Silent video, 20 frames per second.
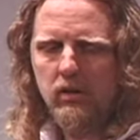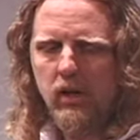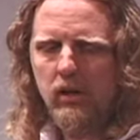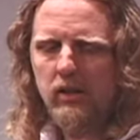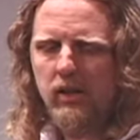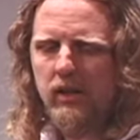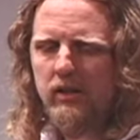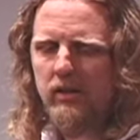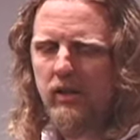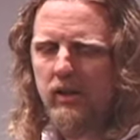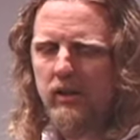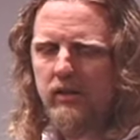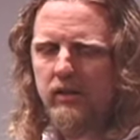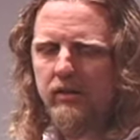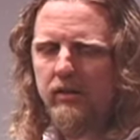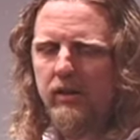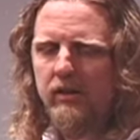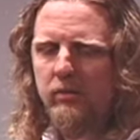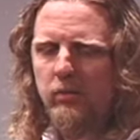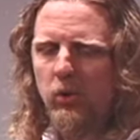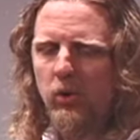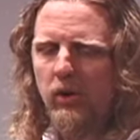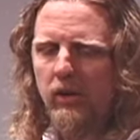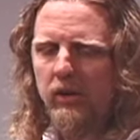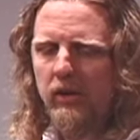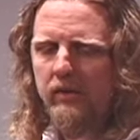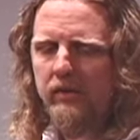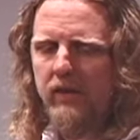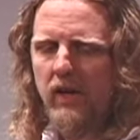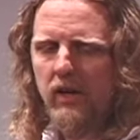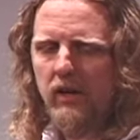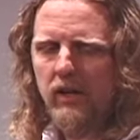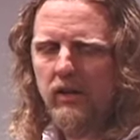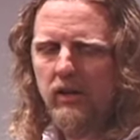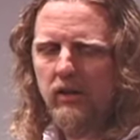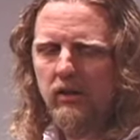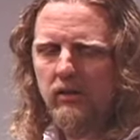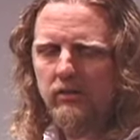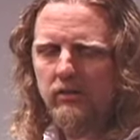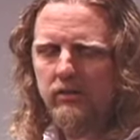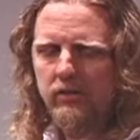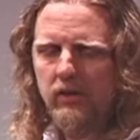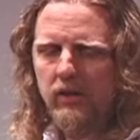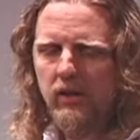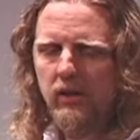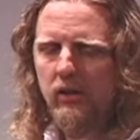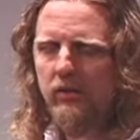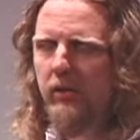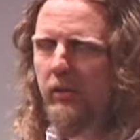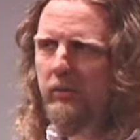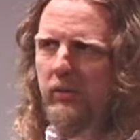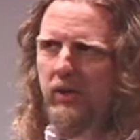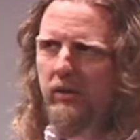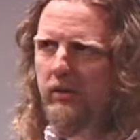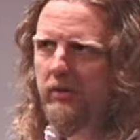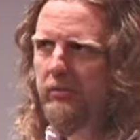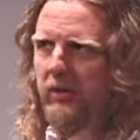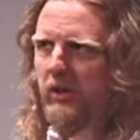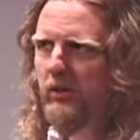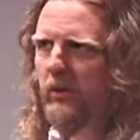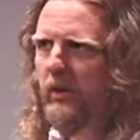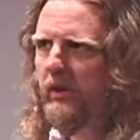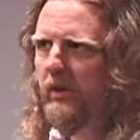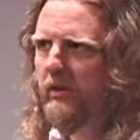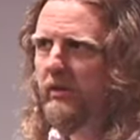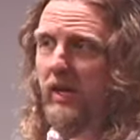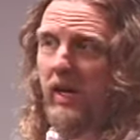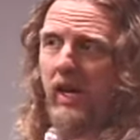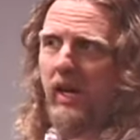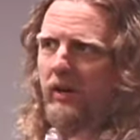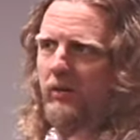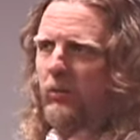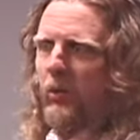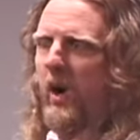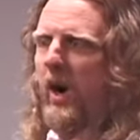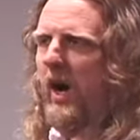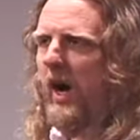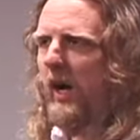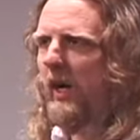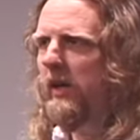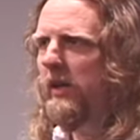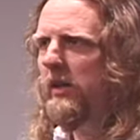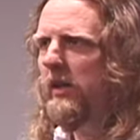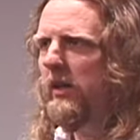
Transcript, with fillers: and, and, and just explore the aesthetic of, you know, if I'm going to be doing this live, why?